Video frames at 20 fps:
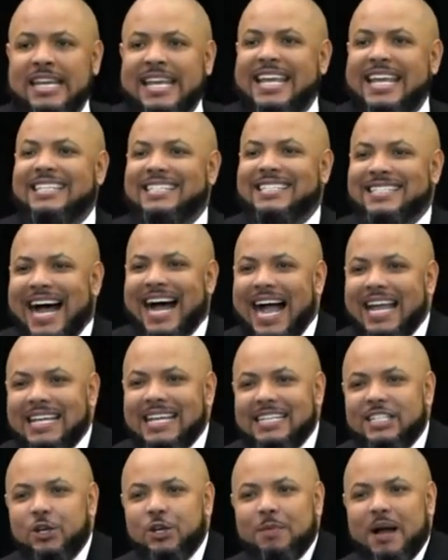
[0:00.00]
It's
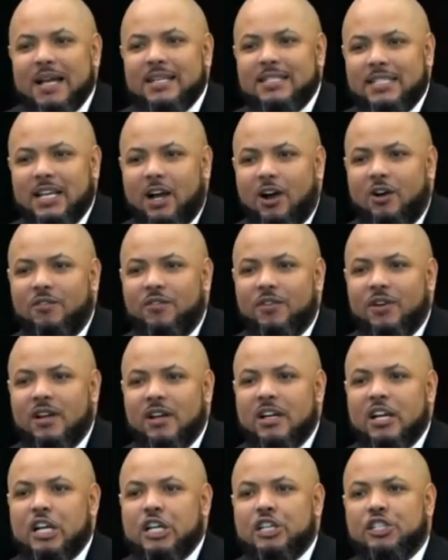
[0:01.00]
dying to myself
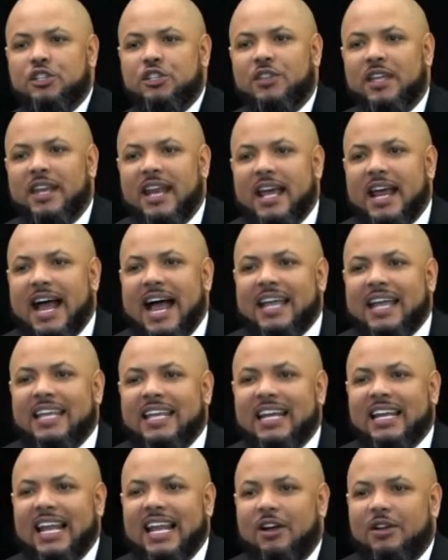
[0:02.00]
so that I can
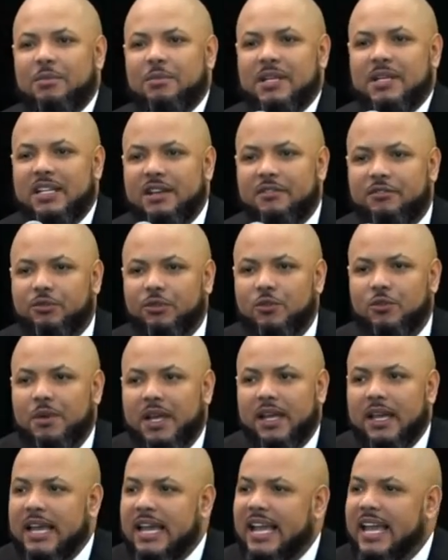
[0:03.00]
allow Him to live through
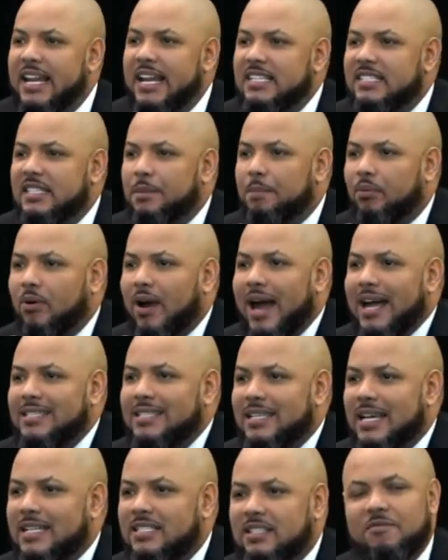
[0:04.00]
me. It is the
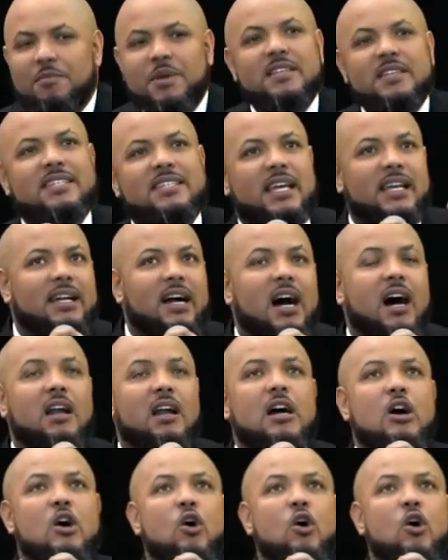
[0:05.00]
process of me saying, God,